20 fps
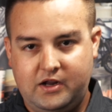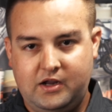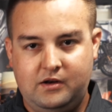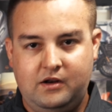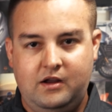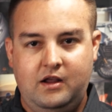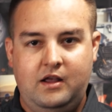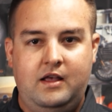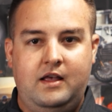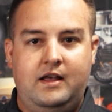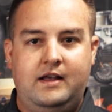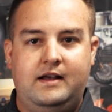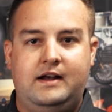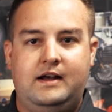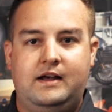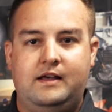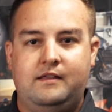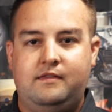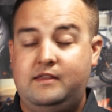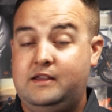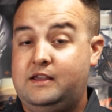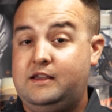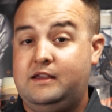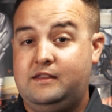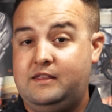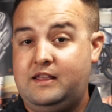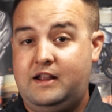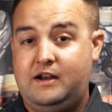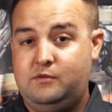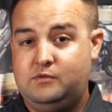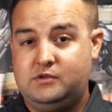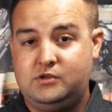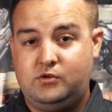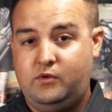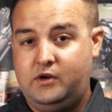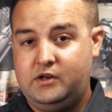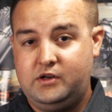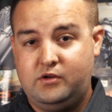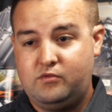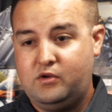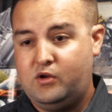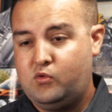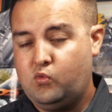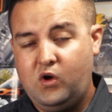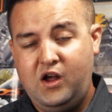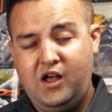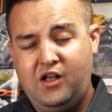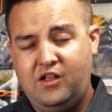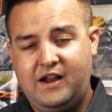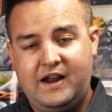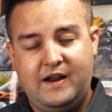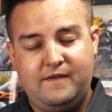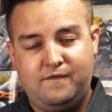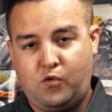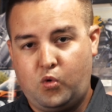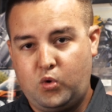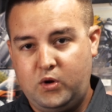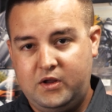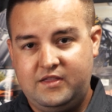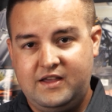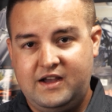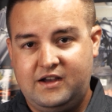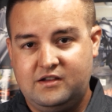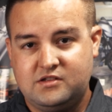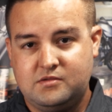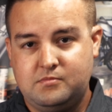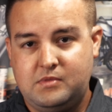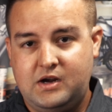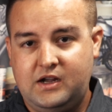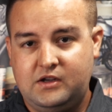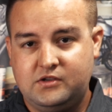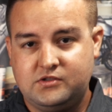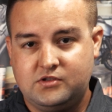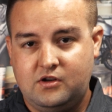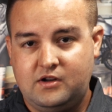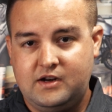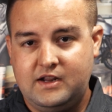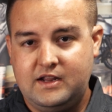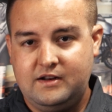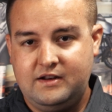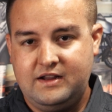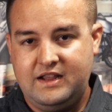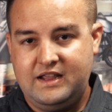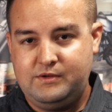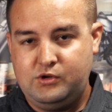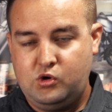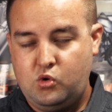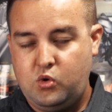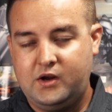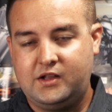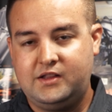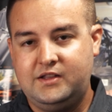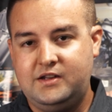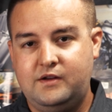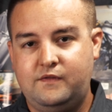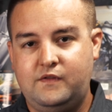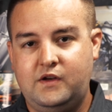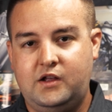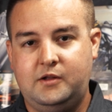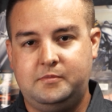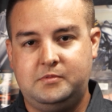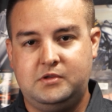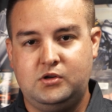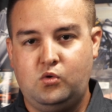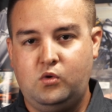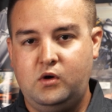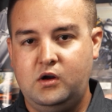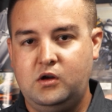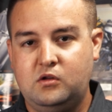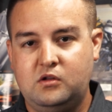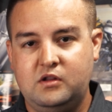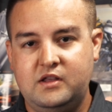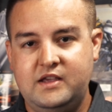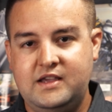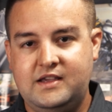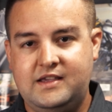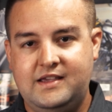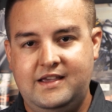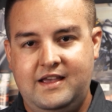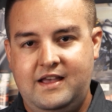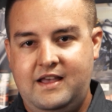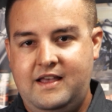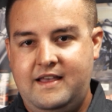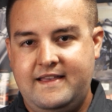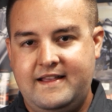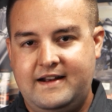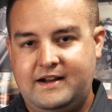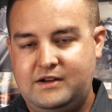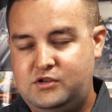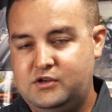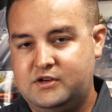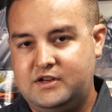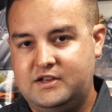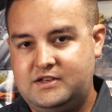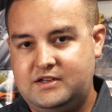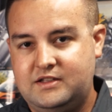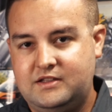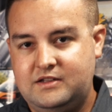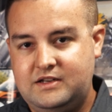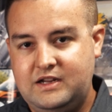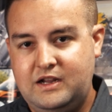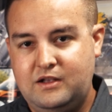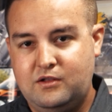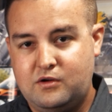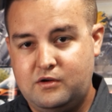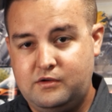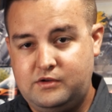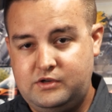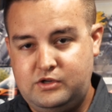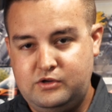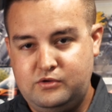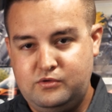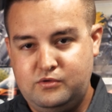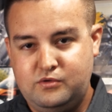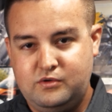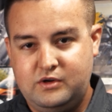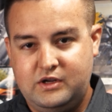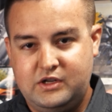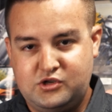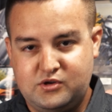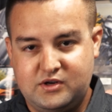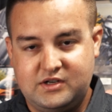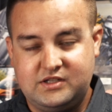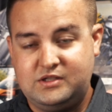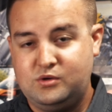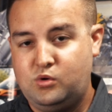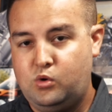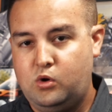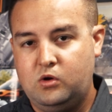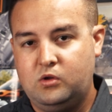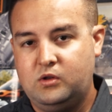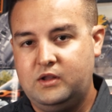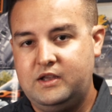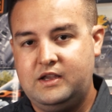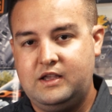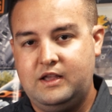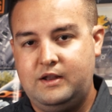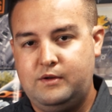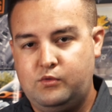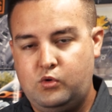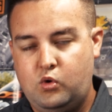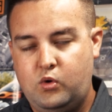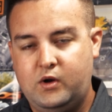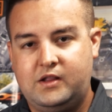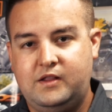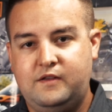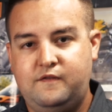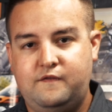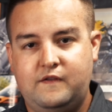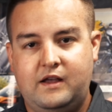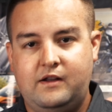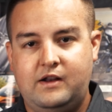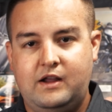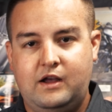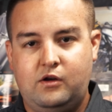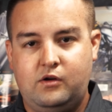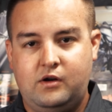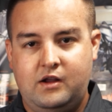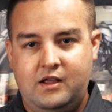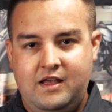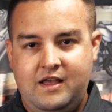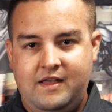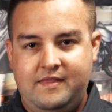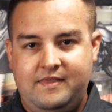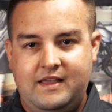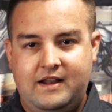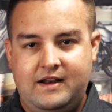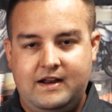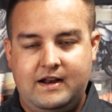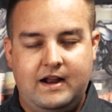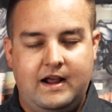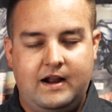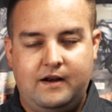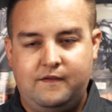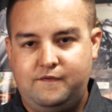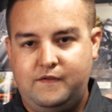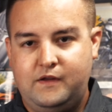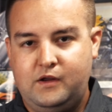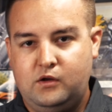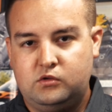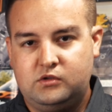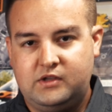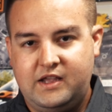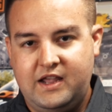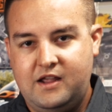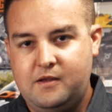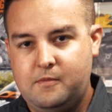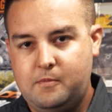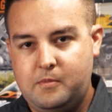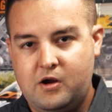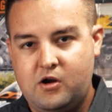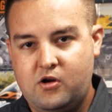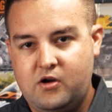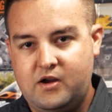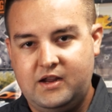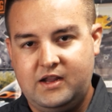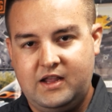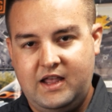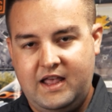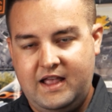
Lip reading: it thinking that it was going to run well. It had 40,000 miles on it. It quickly developed an oil leak, and I took it to the dealer to address the oil leak and quickly found out that it had a failed cam bearing